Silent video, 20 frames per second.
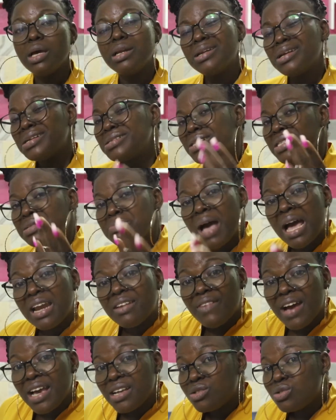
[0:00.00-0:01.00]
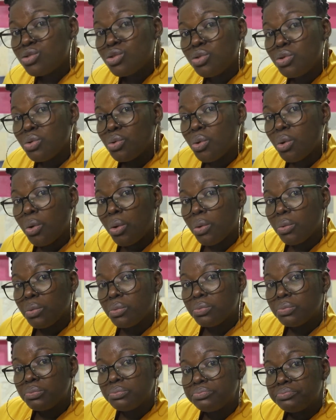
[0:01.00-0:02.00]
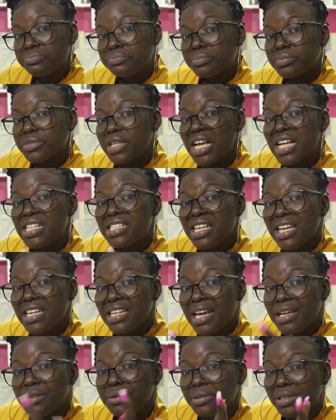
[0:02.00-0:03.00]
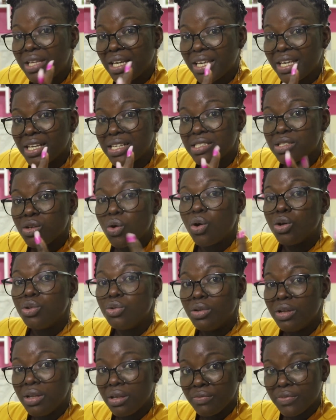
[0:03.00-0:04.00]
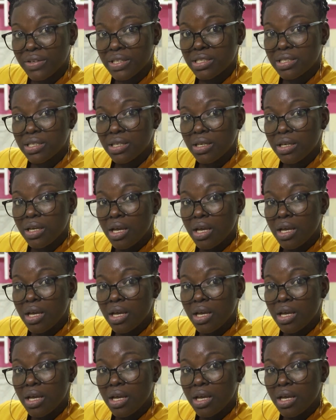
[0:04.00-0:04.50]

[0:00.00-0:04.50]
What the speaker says: This is my advice to you. It's either you take it or you leave it.